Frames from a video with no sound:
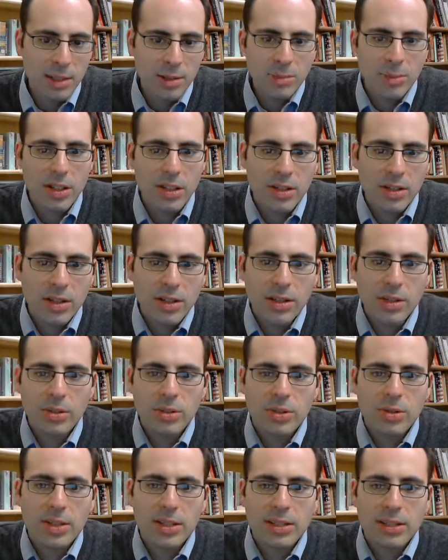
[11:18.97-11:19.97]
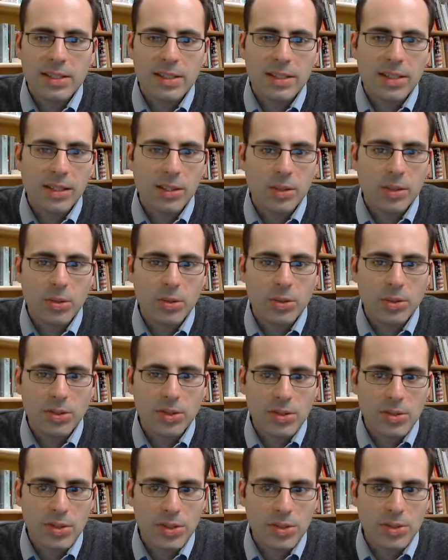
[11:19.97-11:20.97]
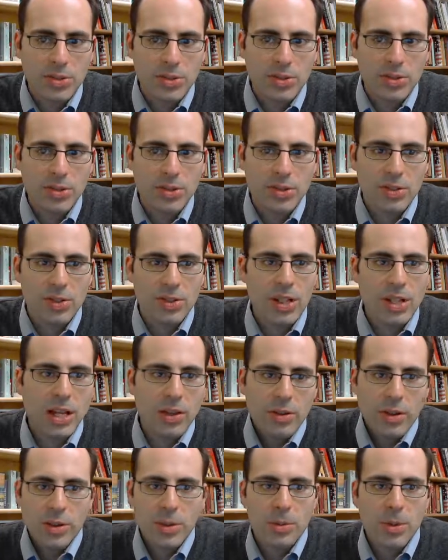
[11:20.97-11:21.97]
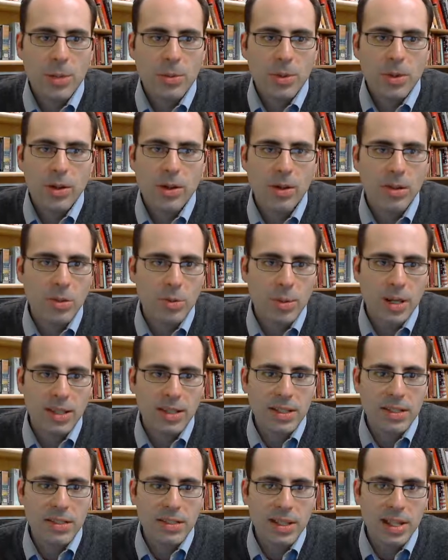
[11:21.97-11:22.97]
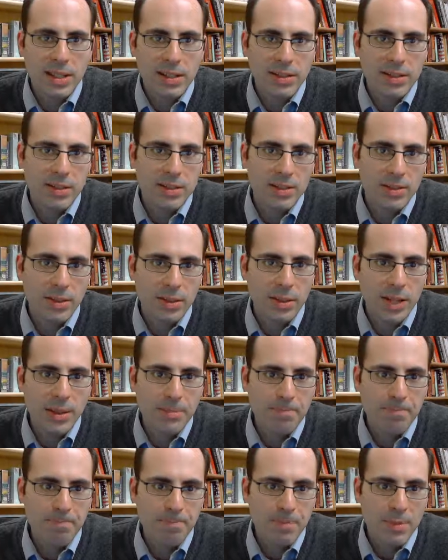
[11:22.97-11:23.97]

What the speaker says: But no illicit Google searches to see how other people argue about these texts, okay?